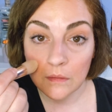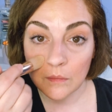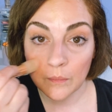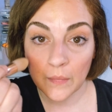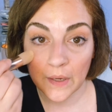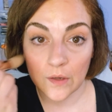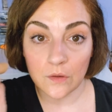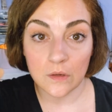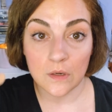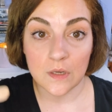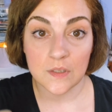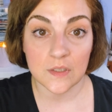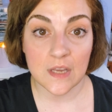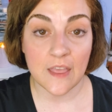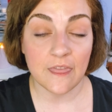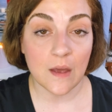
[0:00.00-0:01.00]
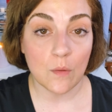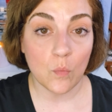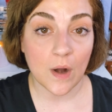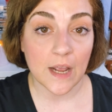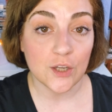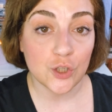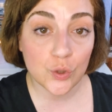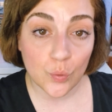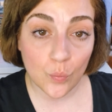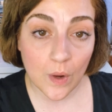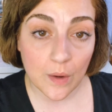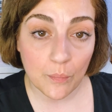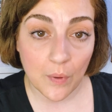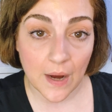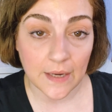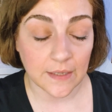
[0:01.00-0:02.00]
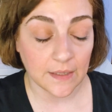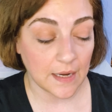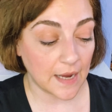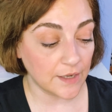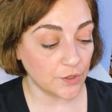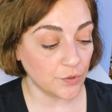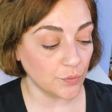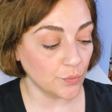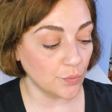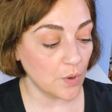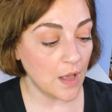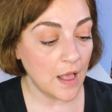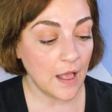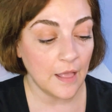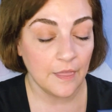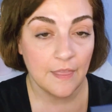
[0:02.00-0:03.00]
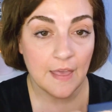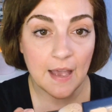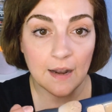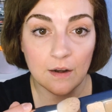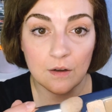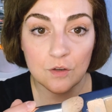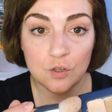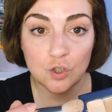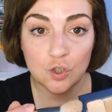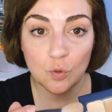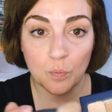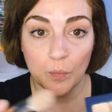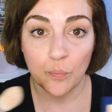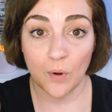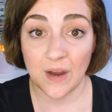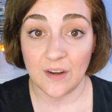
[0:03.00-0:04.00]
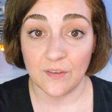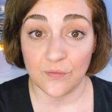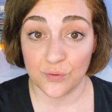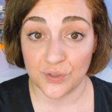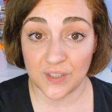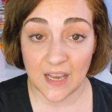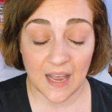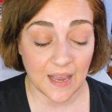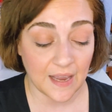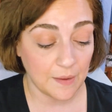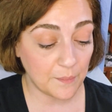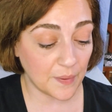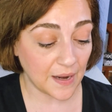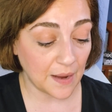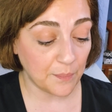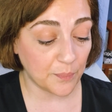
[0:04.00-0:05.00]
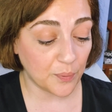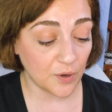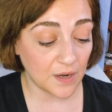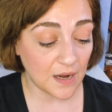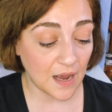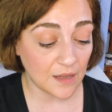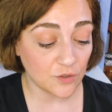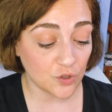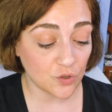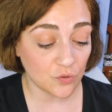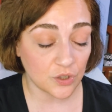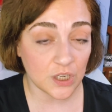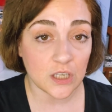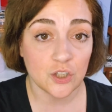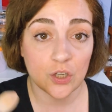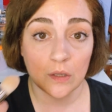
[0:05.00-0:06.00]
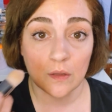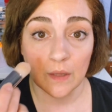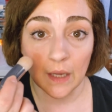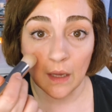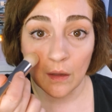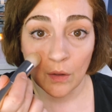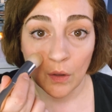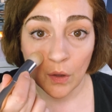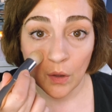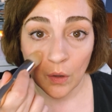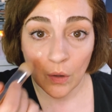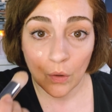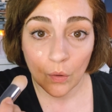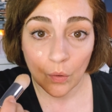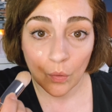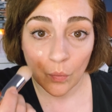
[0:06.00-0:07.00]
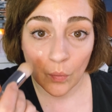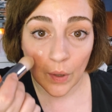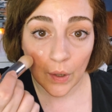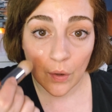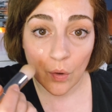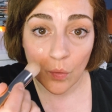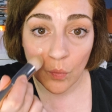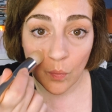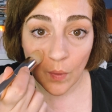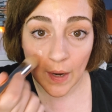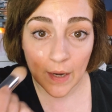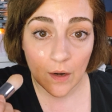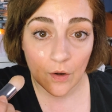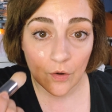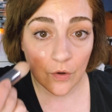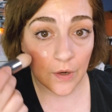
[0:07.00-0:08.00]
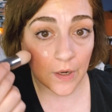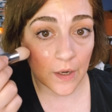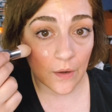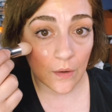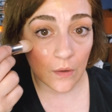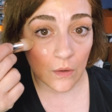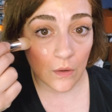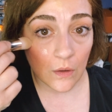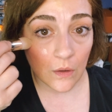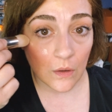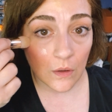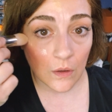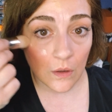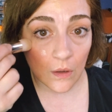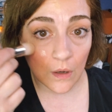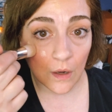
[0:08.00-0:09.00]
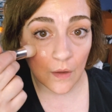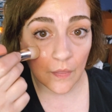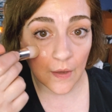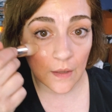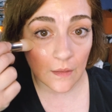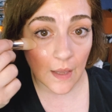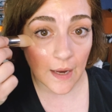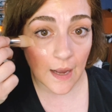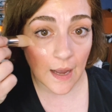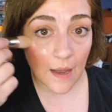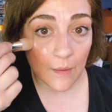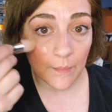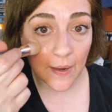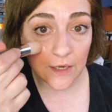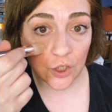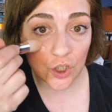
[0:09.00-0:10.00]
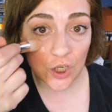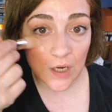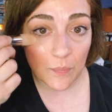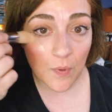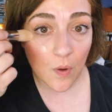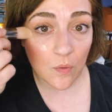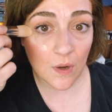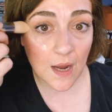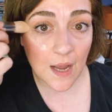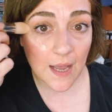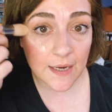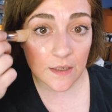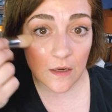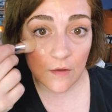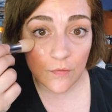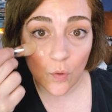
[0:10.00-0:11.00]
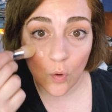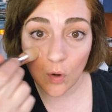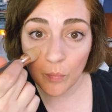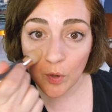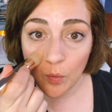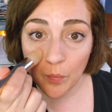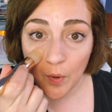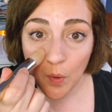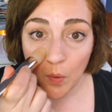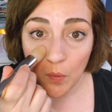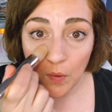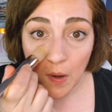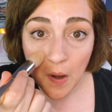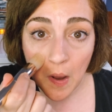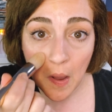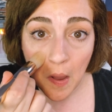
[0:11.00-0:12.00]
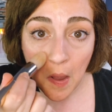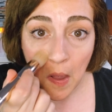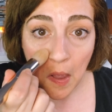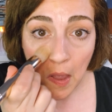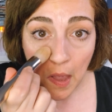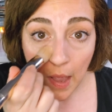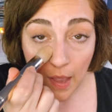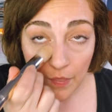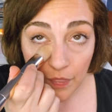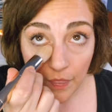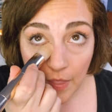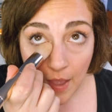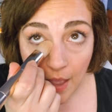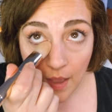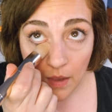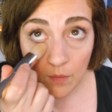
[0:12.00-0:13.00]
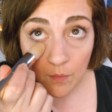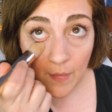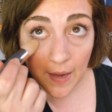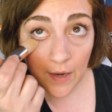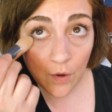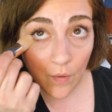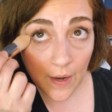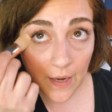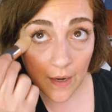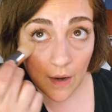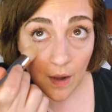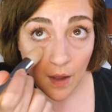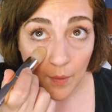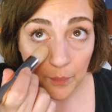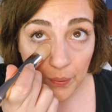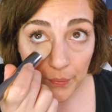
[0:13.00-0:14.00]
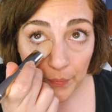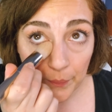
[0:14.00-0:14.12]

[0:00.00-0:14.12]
My goodness. And then when I do want to brighten, I do that super bright Versailles, but I put it on strategically, where I go right under here, and then like on my cheekbone, kind of, orbital bone, and then migrate it up.